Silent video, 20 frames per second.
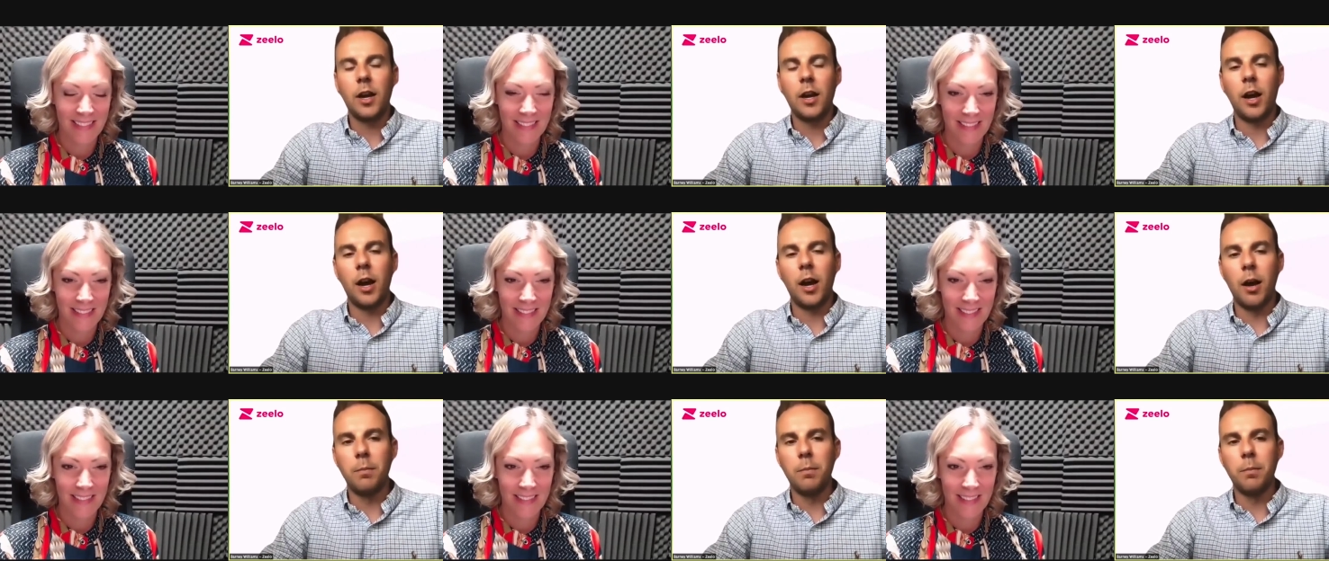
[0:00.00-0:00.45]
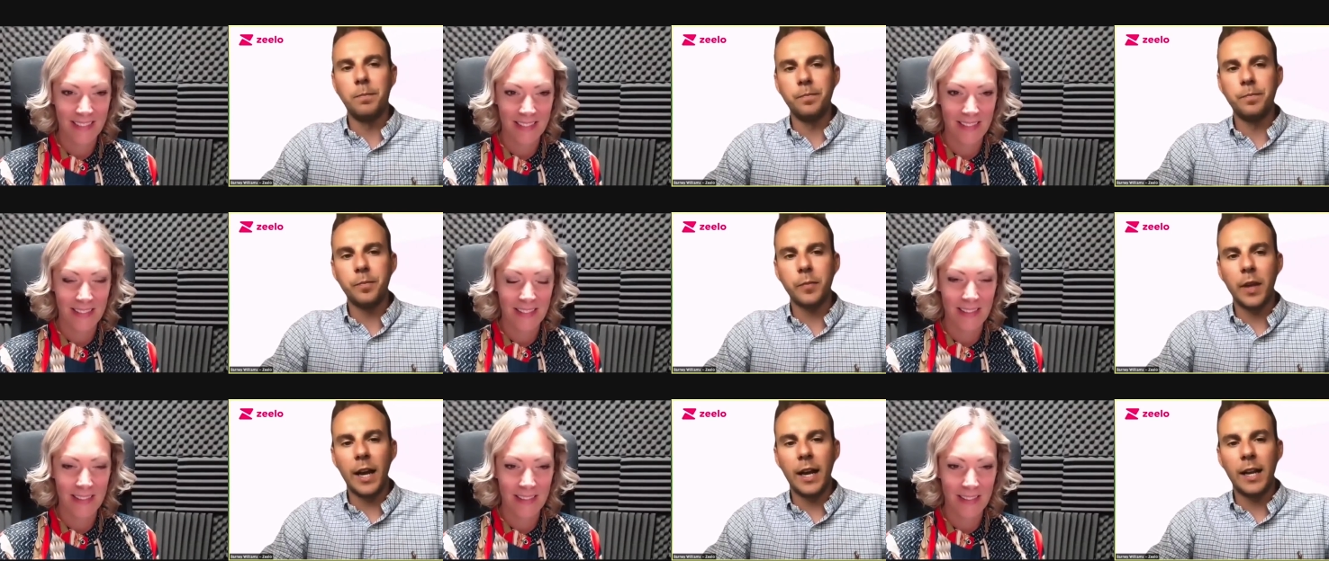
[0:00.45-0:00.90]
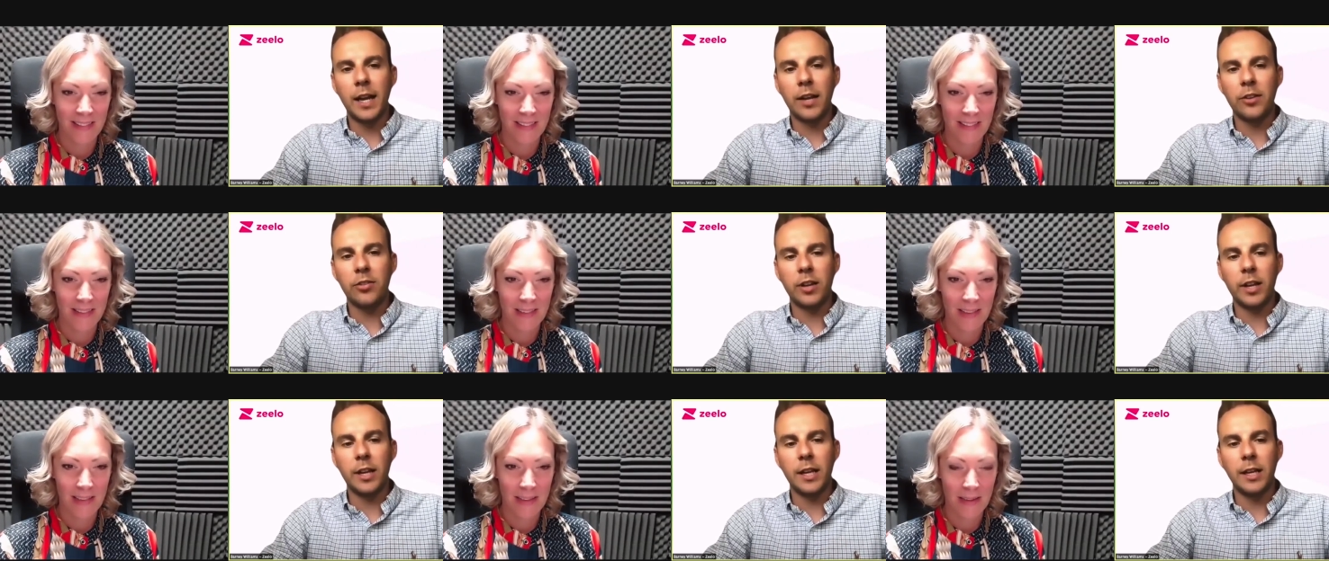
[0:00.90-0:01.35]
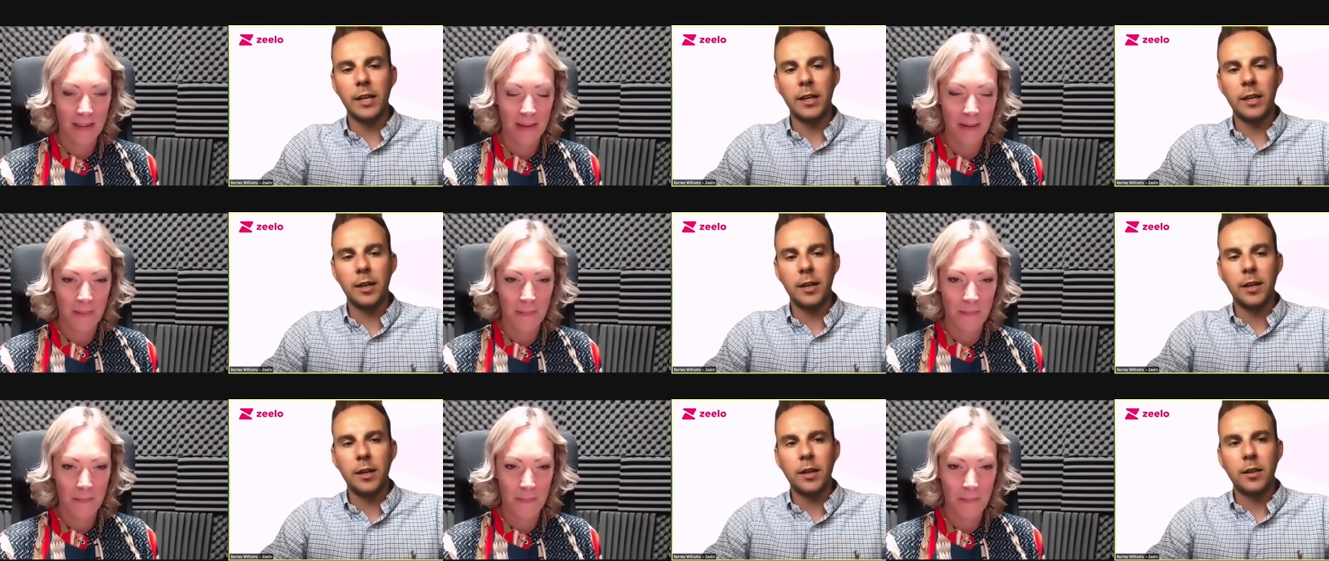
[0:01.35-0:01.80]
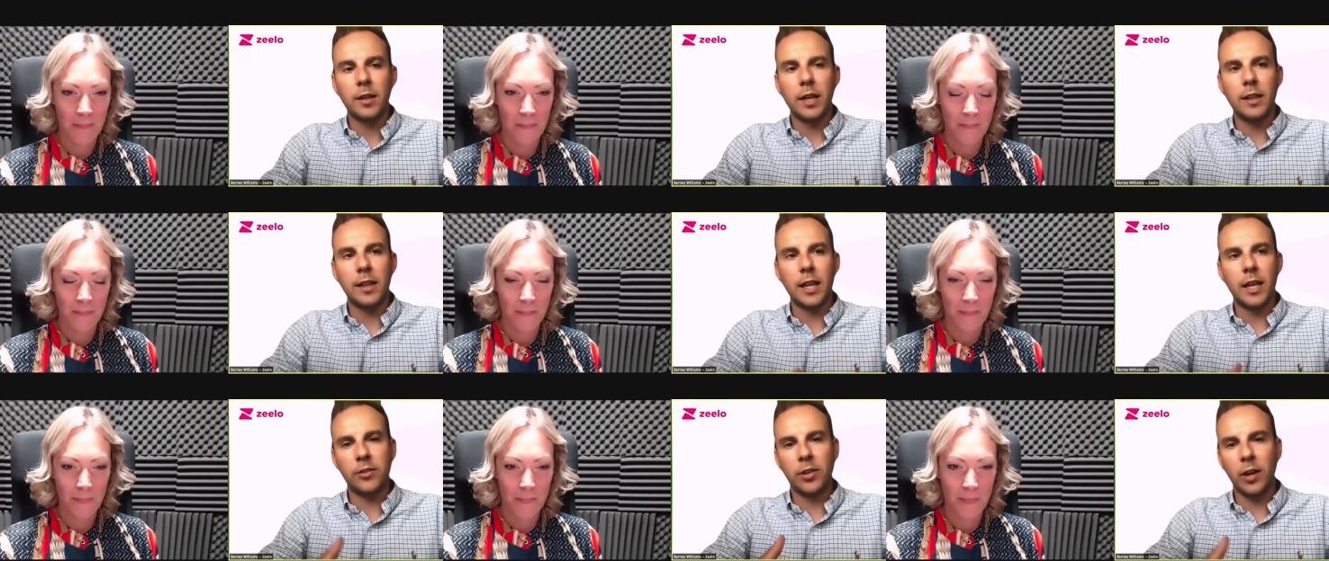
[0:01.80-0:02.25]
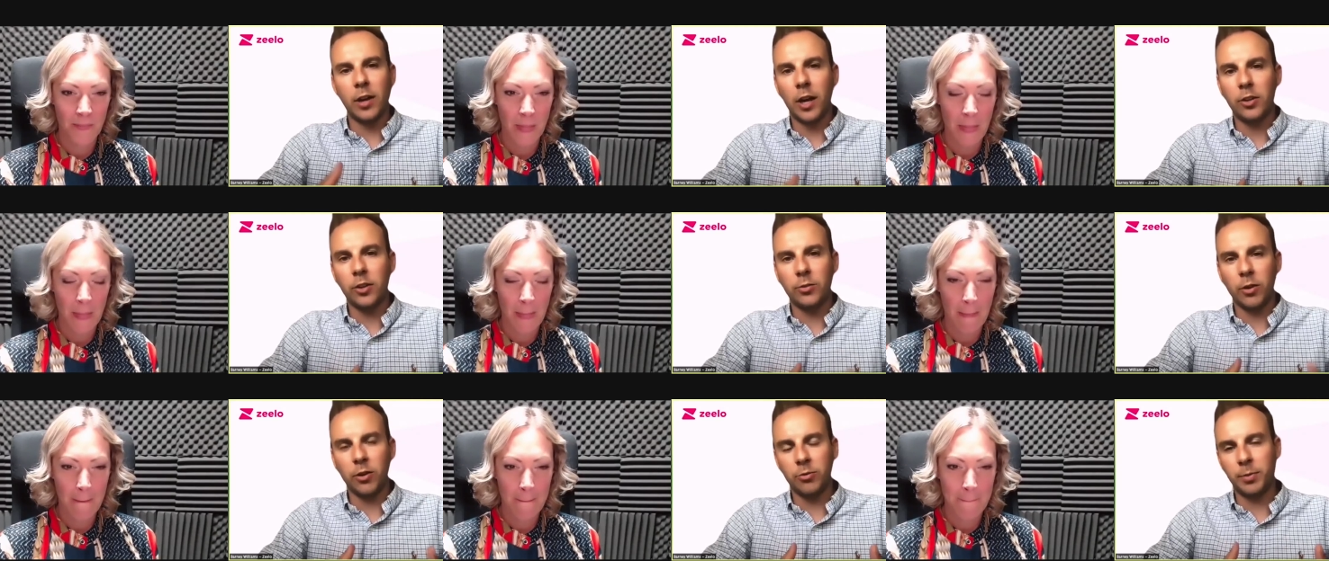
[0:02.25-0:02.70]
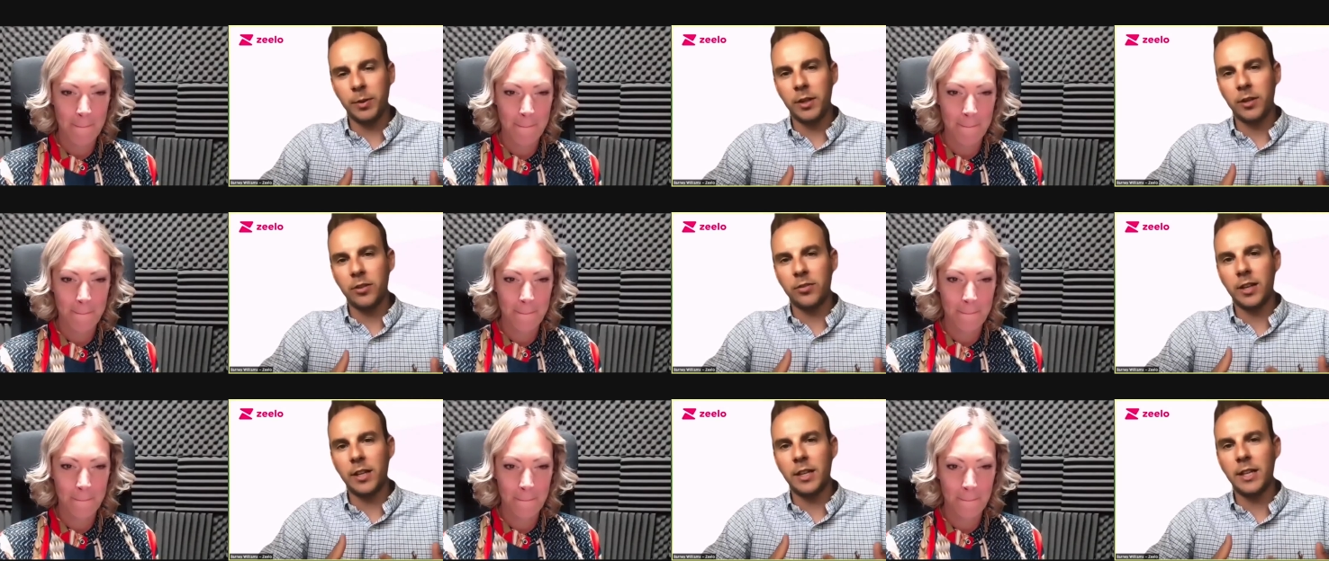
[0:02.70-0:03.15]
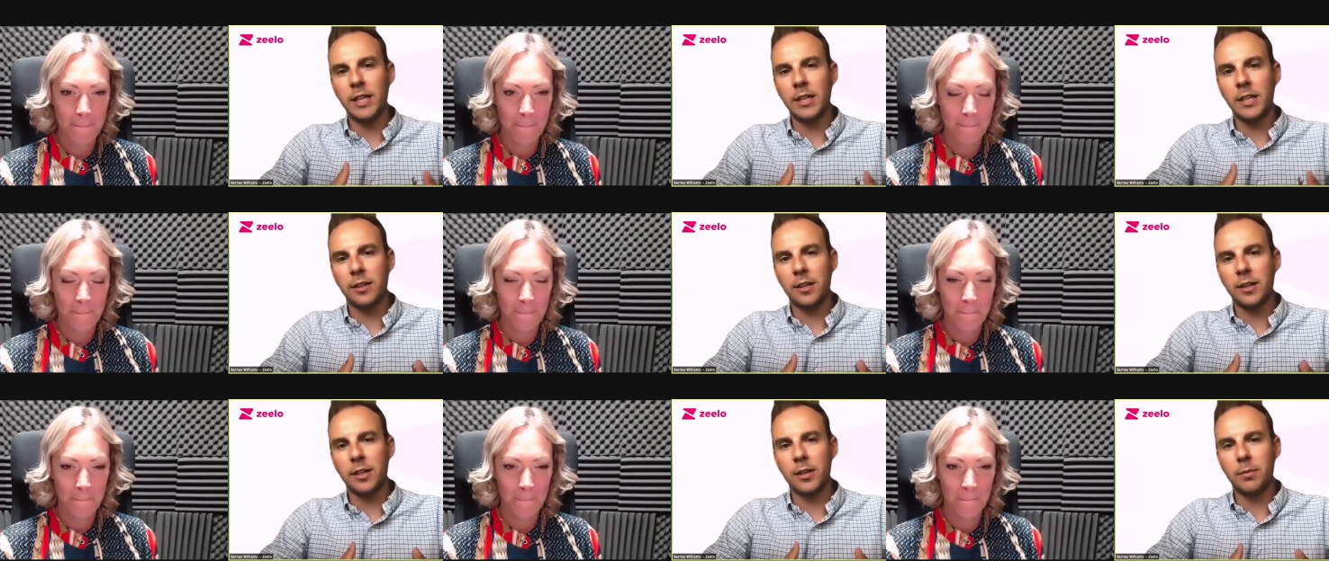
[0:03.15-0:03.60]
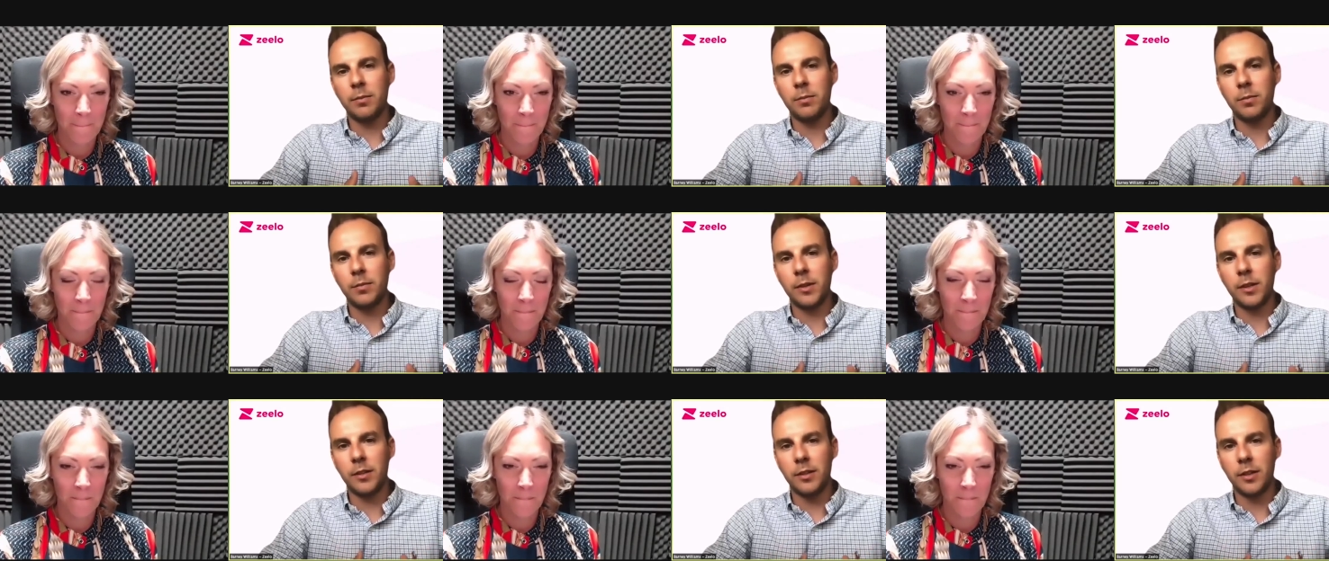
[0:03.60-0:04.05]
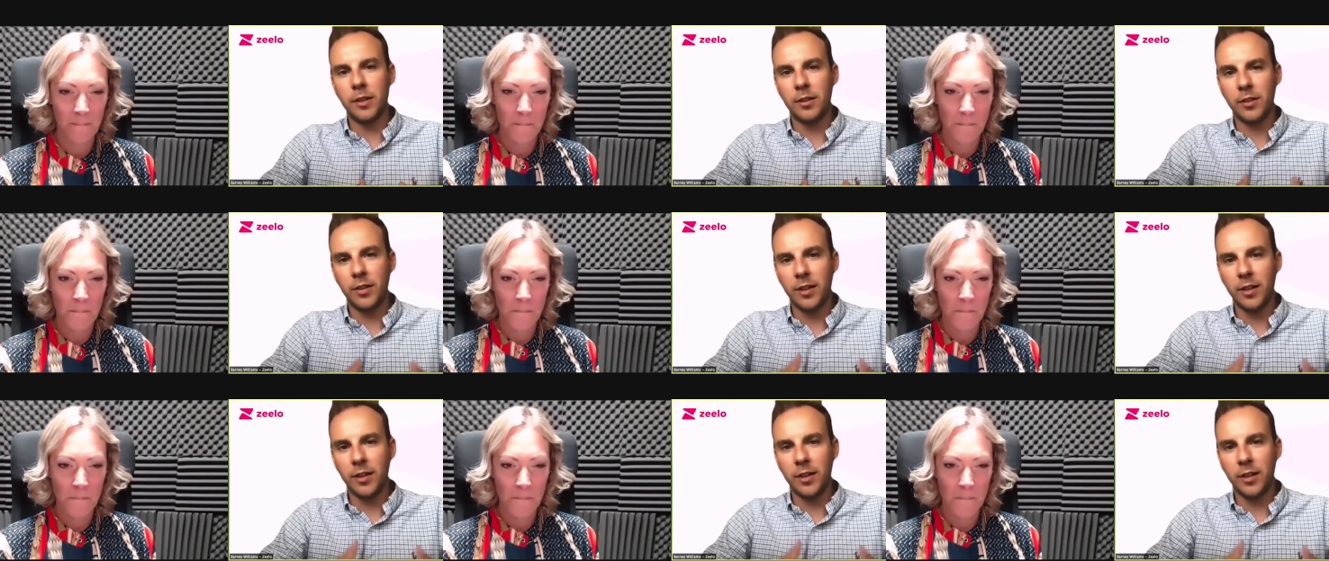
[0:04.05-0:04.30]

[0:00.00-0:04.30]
Speaker 1: Um, and actually, they, they turn to us because they need the the